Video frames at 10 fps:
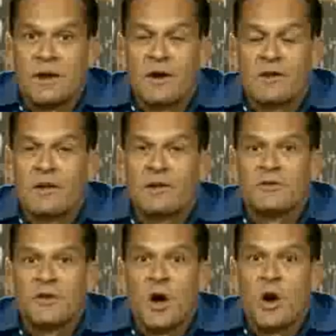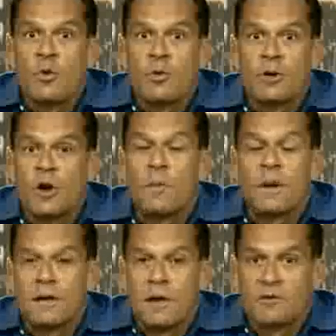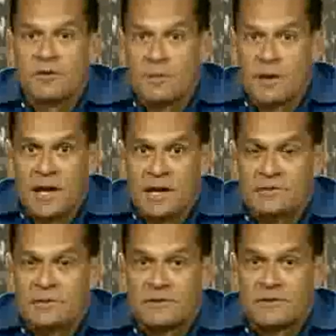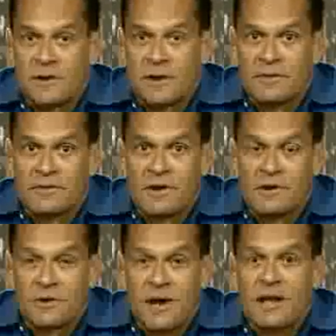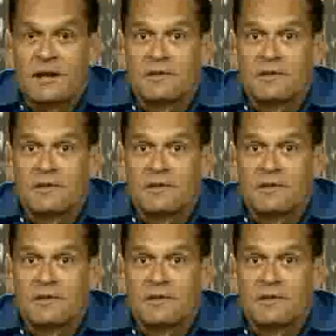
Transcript: nobody knows how many hedge funds there are in this country.